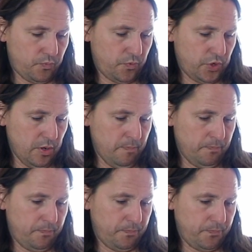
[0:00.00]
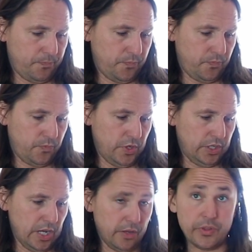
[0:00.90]
some
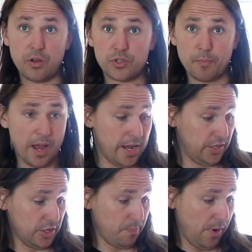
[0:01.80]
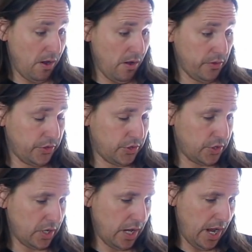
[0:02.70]
detailed notes about each of the
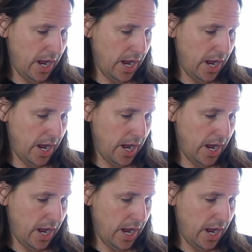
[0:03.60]
plants